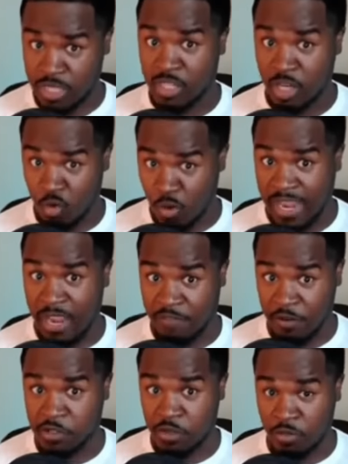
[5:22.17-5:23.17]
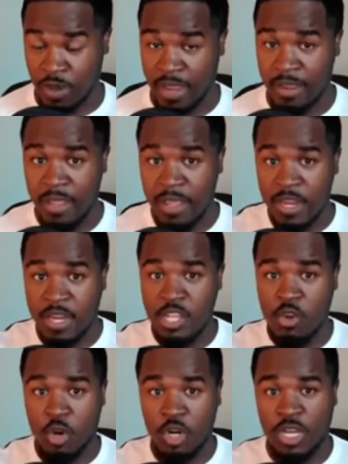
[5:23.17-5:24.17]
get to know who I am first though, right?
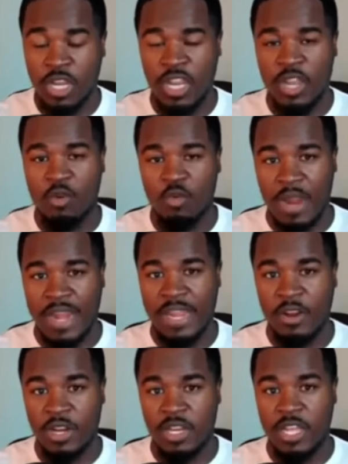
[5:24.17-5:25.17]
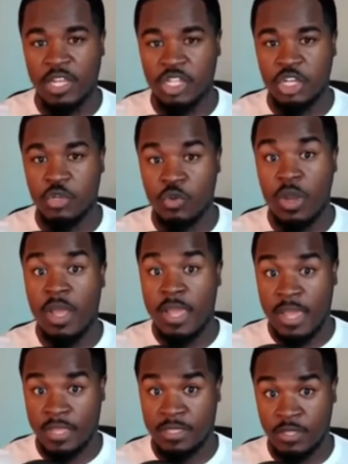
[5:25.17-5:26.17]
Then you're going to click right here to lead you
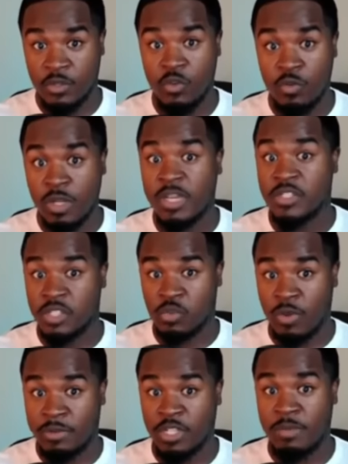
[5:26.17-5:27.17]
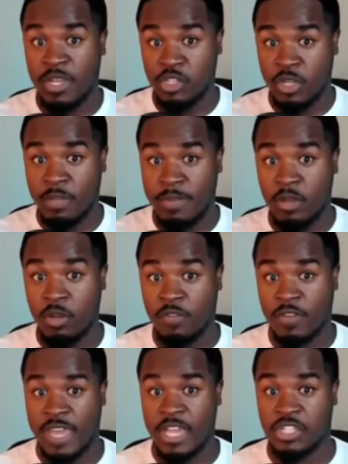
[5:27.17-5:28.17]
into this subscription. Make sure you hit the bell
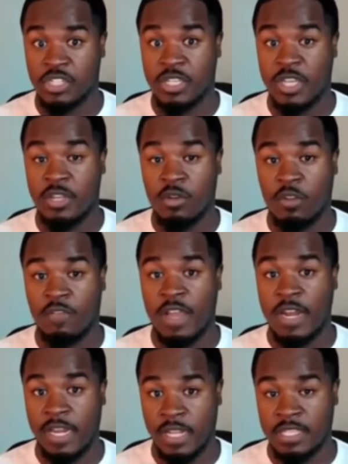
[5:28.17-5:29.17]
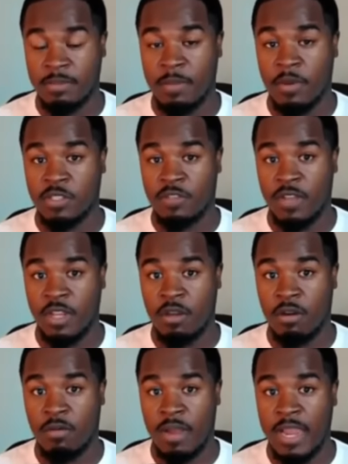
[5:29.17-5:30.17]
notifications to get notified anytime I post a
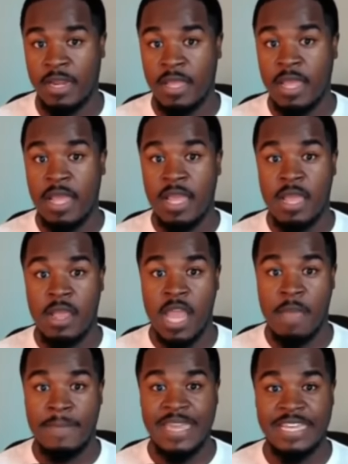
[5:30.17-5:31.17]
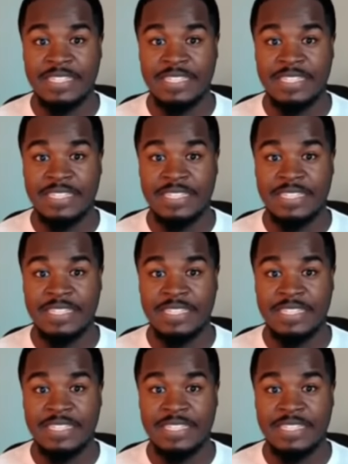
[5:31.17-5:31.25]
video, all right? Let